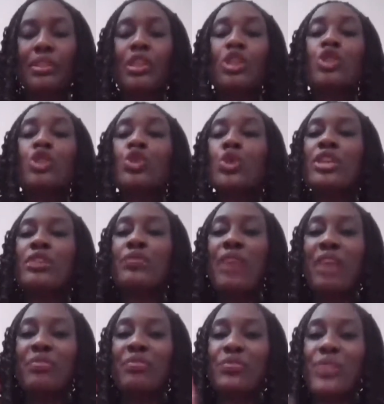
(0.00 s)
So if
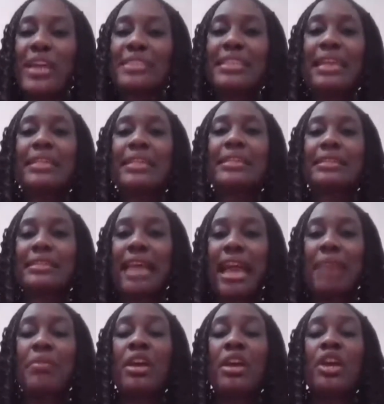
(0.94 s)
you have created a
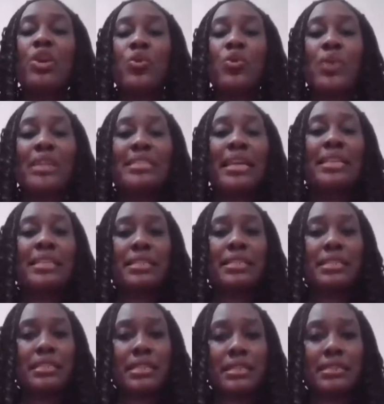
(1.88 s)
time, created the
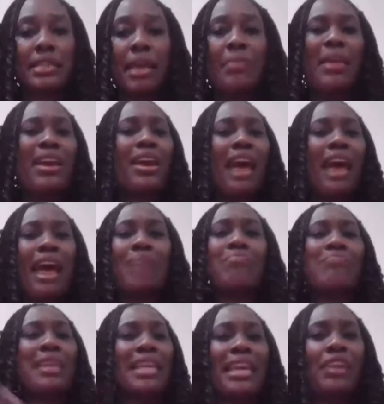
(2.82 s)
system
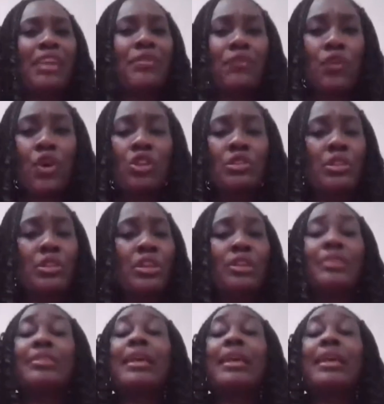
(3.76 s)
and make it fun,